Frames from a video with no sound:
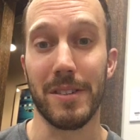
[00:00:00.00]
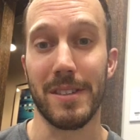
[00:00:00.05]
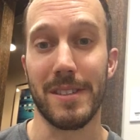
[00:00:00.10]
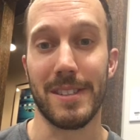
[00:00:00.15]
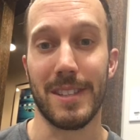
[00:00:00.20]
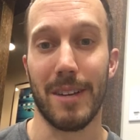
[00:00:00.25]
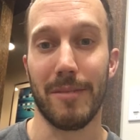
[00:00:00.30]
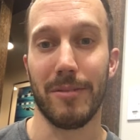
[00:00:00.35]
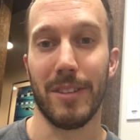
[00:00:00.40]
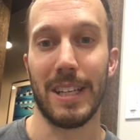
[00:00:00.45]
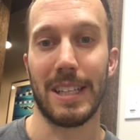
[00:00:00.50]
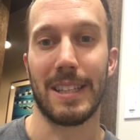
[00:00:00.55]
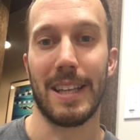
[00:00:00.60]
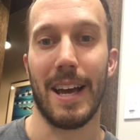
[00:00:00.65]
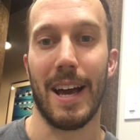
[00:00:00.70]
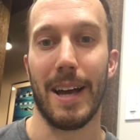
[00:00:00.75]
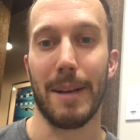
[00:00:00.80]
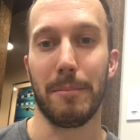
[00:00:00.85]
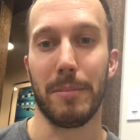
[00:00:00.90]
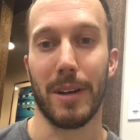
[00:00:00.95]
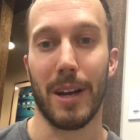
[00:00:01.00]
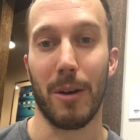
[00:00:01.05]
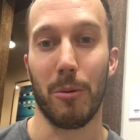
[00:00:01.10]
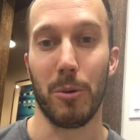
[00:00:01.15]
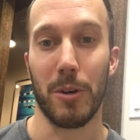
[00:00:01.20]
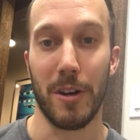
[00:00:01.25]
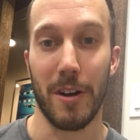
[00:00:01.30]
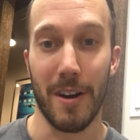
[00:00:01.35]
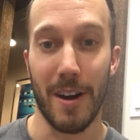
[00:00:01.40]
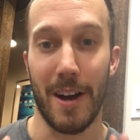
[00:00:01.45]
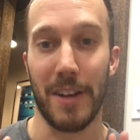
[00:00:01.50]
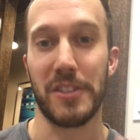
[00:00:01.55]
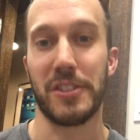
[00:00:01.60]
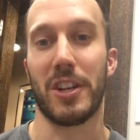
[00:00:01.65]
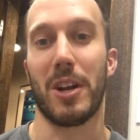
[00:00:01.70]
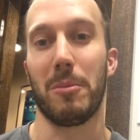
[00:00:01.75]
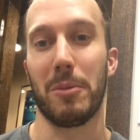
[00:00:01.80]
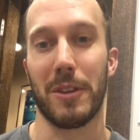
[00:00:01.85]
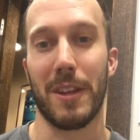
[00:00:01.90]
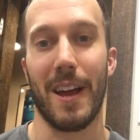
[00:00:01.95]
and stuff like that, but I would not
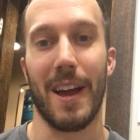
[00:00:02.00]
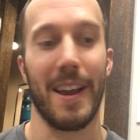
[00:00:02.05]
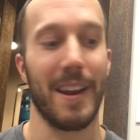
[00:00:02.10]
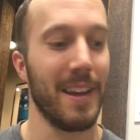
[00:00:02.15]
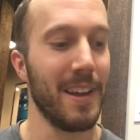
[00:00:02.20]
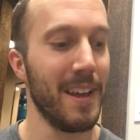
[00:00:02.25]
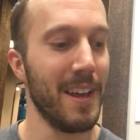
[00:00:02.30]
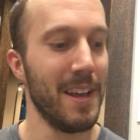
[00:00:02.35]
start with that.